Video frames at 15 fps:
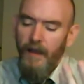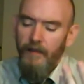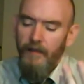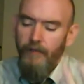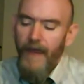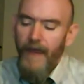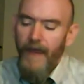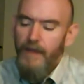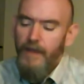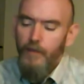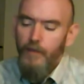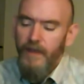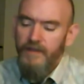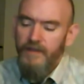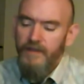value
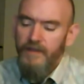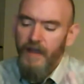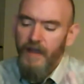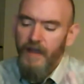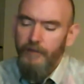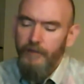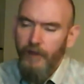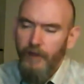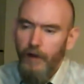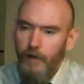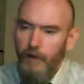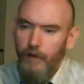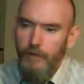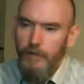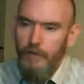is of
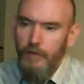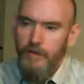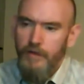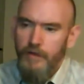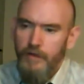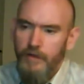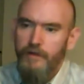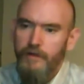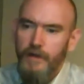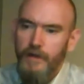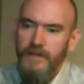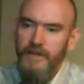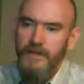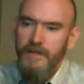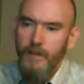Terhune Orchards
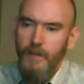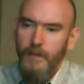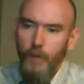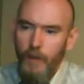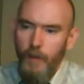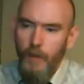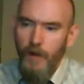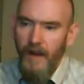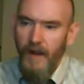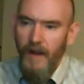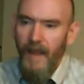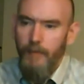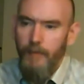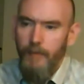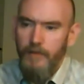versus the Walmart
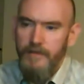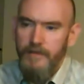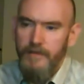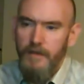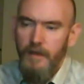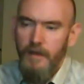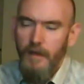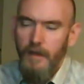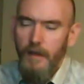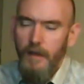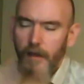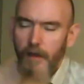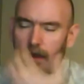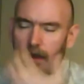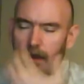apples
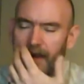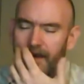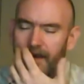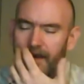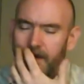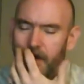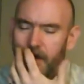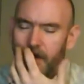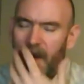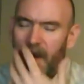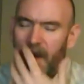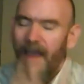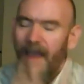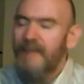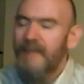
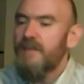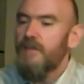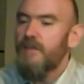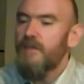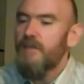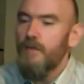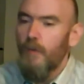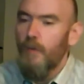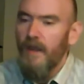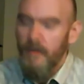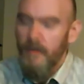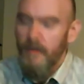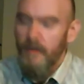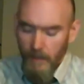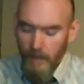has to do
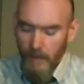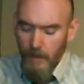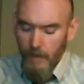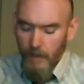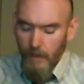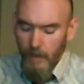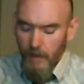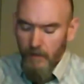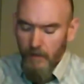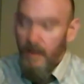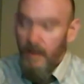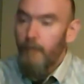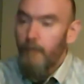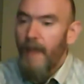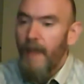with the
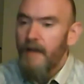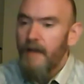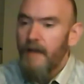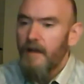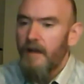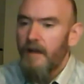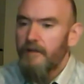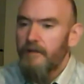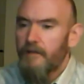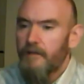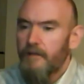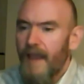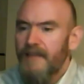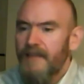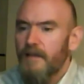amount of
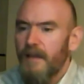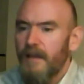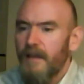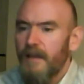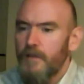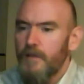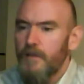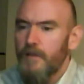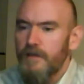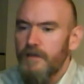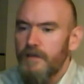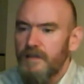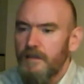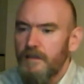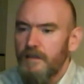gasoline that was
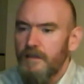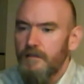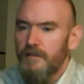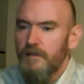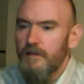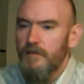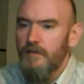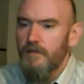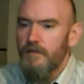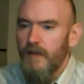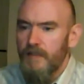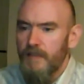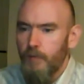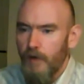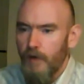used to
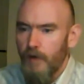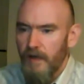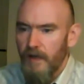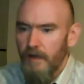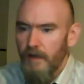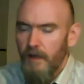transport it,